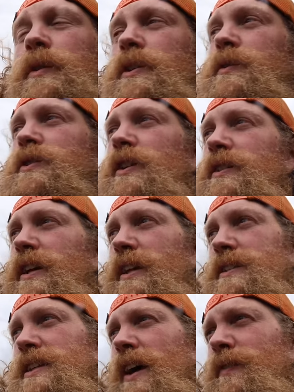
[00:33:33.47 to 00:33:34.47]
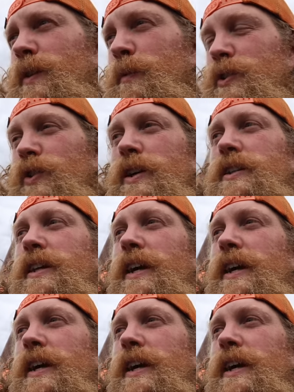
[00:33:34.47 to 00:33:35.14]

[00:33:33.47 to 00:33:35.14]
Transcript: when you turned 87, we tried to